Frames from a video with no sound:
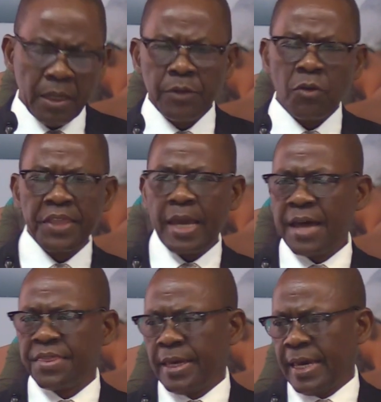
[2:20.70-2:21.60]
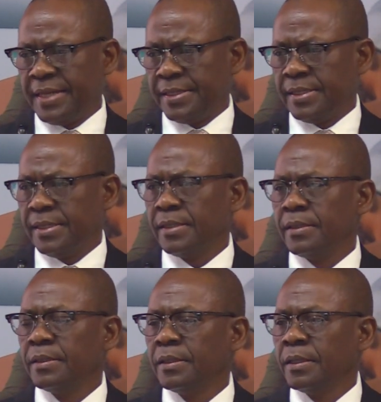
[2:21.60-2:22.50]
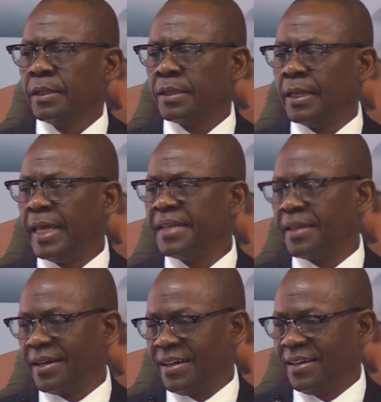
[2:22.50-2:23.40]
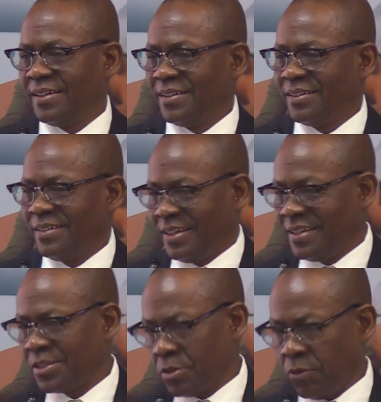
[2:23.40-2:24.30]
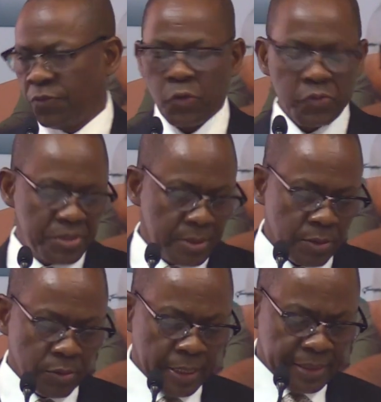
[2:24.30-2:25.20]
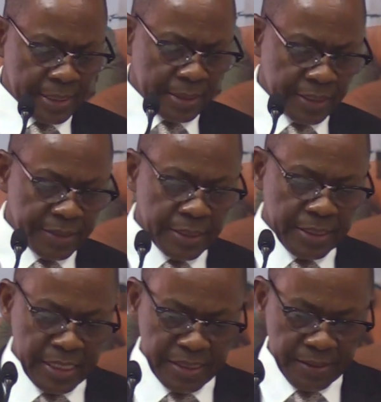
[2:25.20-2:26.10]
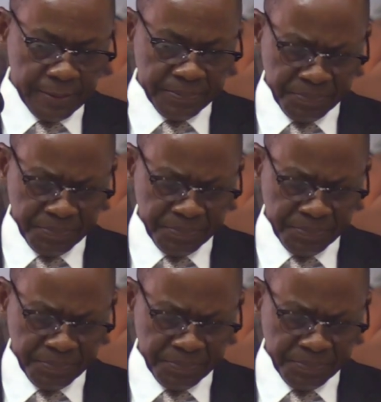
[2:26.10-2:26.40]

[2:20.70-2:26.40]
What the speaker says: And on the other hand, the lender has, of course, collateral that they need.